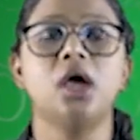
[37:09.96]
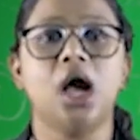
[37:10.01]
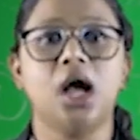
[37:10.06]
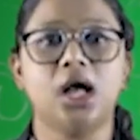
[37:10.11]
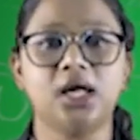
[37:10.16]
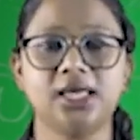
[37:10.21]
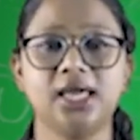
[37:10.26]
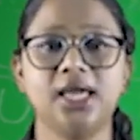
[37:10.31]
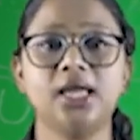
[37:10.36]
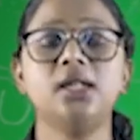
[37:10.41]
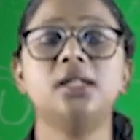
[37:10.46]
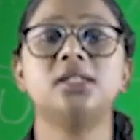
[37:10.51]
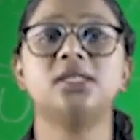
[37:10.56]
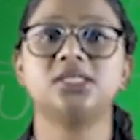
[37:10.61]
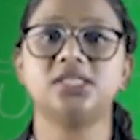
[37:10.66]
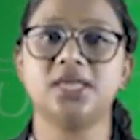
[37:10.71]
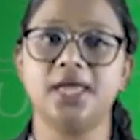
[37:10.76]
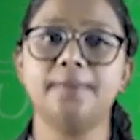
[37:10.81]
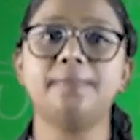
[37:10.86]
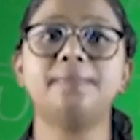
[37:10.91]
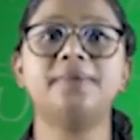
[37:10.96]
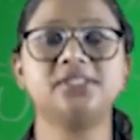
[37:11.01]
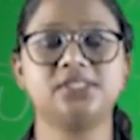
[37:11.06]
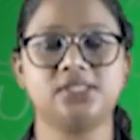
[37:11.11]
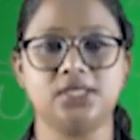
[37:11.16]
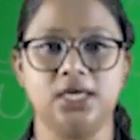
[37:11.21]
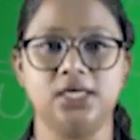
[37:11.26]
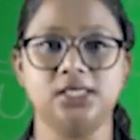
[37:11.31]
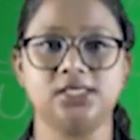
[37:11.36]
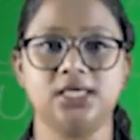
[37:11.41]
Again, the shape is
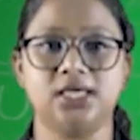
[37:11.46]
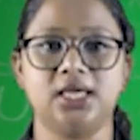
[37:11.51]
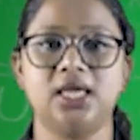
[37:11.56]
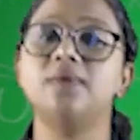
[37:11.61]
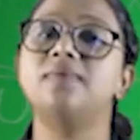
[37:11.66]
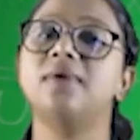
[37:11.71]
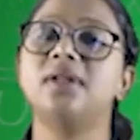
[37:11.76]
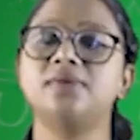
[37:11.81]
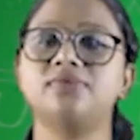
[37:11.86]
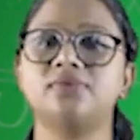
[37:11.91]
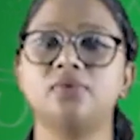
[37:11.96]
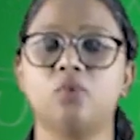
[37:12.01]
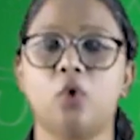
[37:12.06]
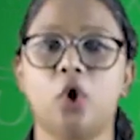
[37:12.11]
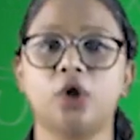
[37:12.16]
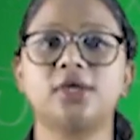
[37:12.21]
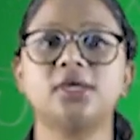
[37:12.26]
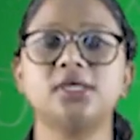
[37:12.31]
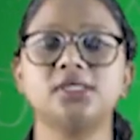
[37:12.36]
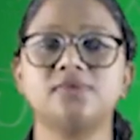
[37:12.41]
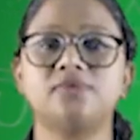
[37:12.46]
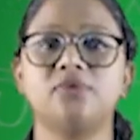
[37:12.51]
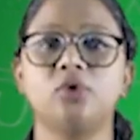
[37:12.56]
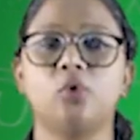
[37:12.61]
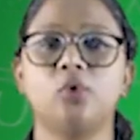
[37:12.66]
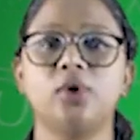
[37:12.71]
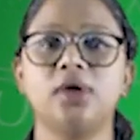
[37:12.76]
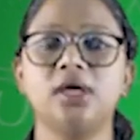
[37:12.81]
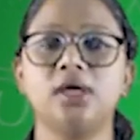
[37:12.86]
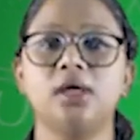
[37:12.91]
changing. Even if the water is
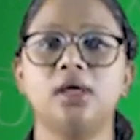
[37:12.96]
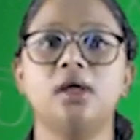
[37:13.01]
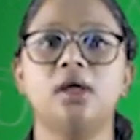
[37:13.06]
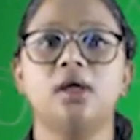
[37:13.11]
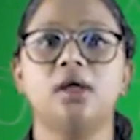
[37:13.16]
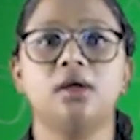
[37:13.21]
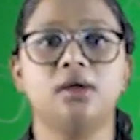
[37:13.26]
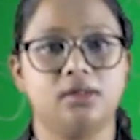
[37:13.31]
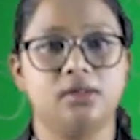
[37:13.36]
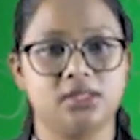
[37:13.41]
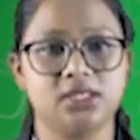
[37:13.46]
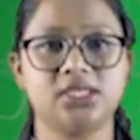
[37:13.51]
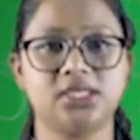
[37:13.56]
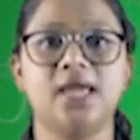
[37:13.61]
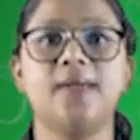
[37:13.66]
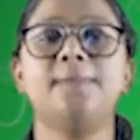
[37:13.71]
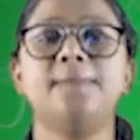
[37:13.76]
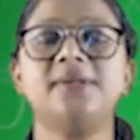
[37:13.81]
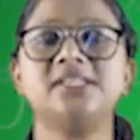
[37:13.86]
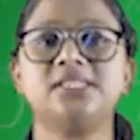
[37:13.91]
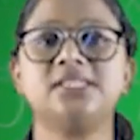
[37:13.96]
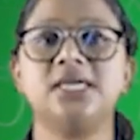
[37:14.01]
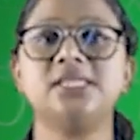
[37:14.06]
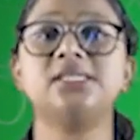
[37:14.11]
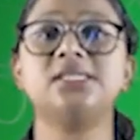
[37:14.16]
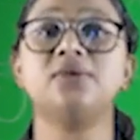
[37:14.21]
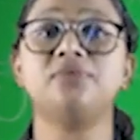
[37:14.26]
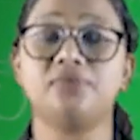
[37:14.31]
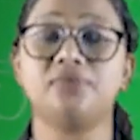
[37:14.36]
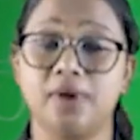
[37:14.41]
flowing, the shape is
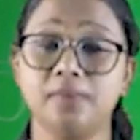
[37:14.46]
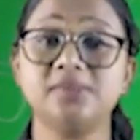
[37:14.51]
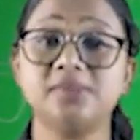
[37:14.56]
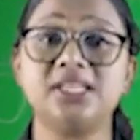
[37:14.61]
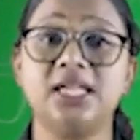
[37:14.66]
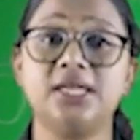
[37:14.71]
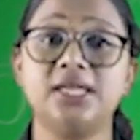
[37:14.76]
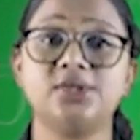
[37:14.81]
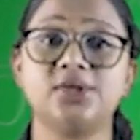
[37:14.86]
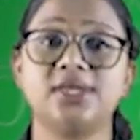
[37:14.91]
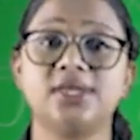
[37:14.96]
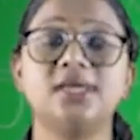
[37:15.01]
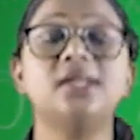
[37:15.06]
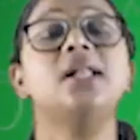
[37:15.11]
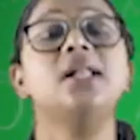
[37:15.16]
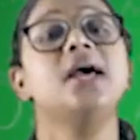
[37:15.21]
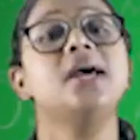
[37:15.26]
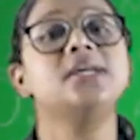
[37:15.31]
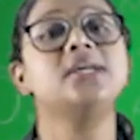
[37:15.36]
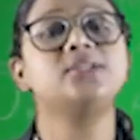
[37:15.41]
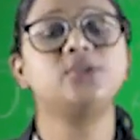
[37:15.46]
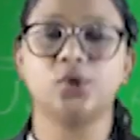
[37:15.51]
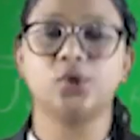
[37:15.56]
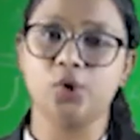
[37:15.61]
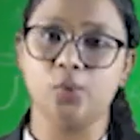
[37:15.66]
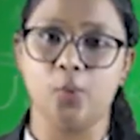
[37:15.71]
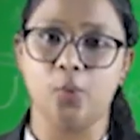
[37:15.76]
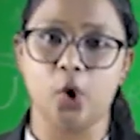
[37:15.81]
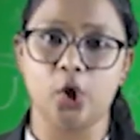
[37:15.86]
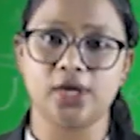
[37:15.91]
changing from cylindrical to
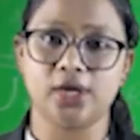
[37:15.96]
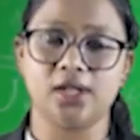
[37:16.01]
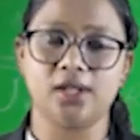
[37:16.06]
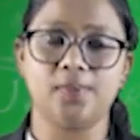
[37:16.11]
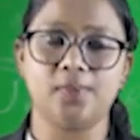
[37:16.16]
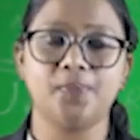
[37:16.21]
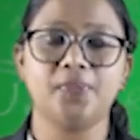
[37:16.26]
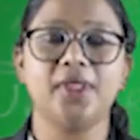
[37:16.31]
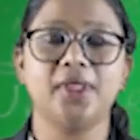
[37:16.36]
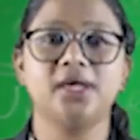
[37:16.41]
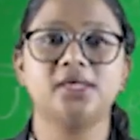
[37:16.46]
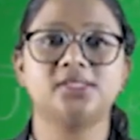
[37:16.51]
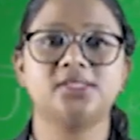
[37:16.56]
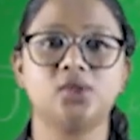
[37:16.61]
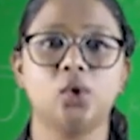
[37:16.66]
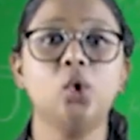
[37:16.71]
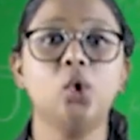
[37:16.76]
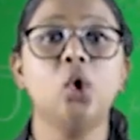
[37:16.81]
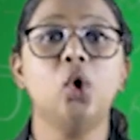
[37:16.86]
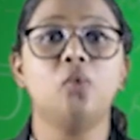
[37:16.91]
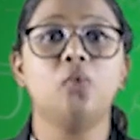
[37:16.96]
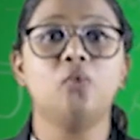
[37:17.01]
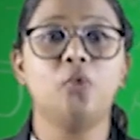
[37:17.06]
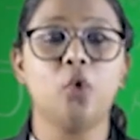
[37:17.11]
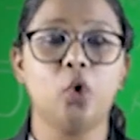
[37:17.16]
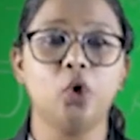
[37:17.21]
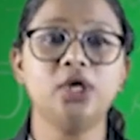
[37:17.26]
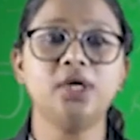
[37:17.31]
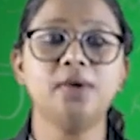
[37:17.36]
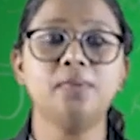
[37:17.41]
cuboidal. So
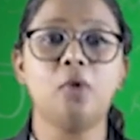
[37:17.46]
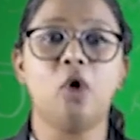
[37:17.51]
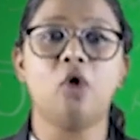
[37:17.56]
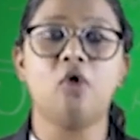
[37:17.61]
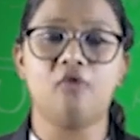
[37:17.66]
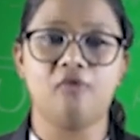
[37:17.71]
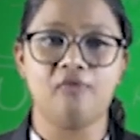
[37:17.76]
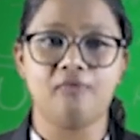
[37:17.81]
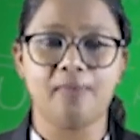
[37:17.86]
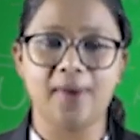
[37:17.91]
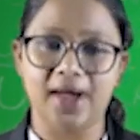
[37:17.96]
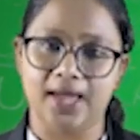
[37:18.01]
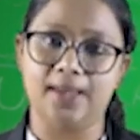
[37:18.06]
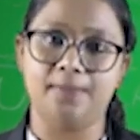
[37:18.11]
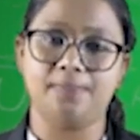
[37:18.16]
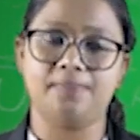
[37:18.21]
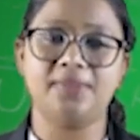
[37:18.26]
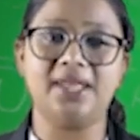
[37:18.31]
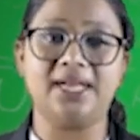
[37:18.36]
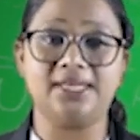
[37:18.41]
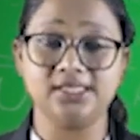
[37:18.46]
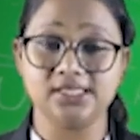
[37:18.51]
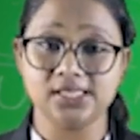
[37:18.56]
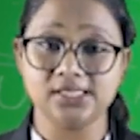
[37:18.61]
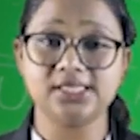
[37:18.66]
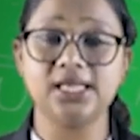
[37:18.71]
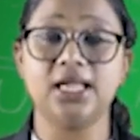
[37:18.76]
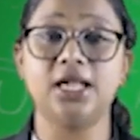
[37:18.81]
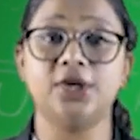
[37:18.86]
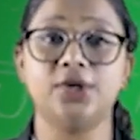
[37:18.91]
volume of pipe, that is a
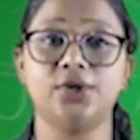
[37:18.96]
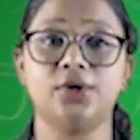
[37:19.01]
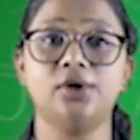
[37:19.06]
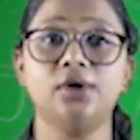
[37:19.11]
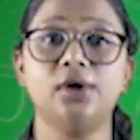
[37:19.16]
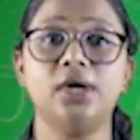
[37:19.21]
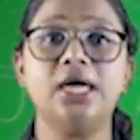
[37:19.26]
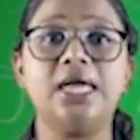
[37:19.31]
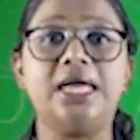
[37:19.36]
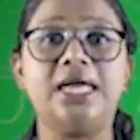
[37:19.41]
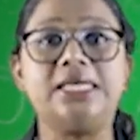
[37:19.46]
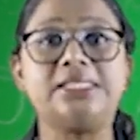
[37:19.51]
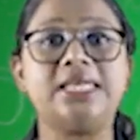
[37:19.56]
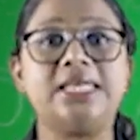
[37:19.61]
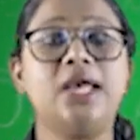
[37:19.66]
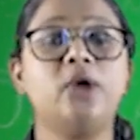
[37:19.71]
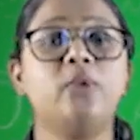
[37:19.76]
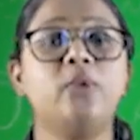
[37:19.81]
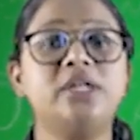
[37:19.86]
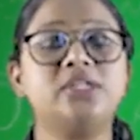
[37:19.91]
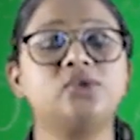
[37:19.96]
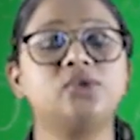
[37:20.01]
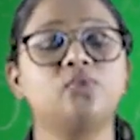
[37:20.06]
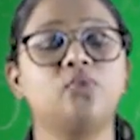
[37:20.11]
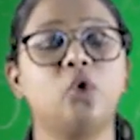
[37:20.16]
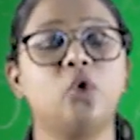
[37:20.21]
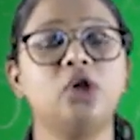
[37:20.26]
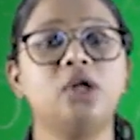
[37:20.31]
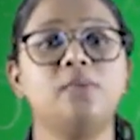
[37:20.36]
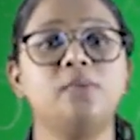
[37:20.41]
cylinder, is equal to
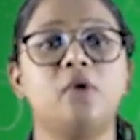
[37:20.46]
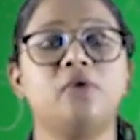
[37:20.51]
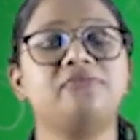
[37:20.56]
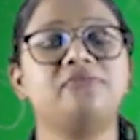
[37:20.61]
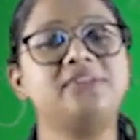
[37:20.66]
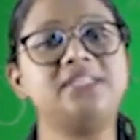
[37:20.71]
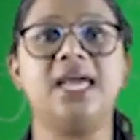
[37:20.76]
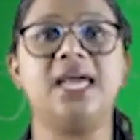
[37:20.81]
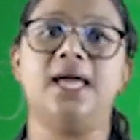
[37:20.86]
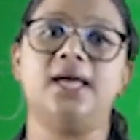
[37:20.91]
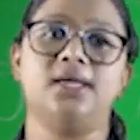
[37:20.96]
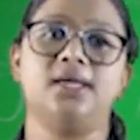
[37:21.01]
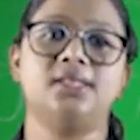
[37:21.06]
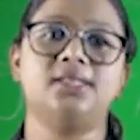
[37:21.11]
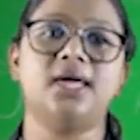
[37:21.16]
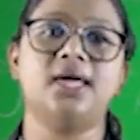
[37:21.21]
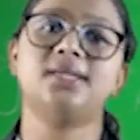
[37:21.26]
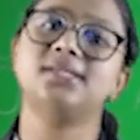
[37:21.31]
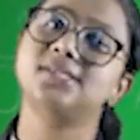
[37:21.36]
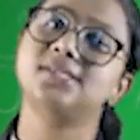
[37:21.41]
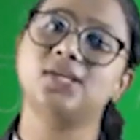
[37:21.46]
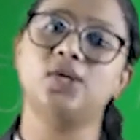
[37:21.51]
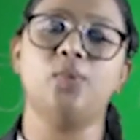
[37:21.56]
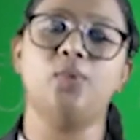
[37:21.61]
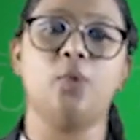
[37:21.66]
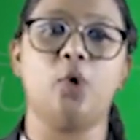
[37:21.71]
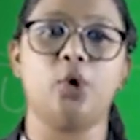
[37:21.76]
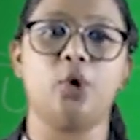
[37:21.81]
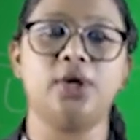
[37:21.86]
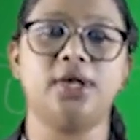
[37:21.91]
volume of tank, that is a
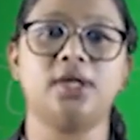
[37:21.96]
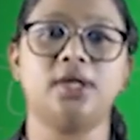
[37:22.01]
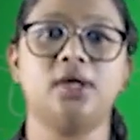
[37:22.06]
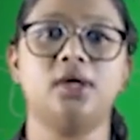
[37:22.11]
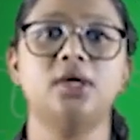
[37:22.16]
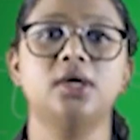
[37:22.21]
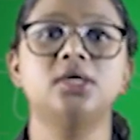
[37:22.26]
cuboid.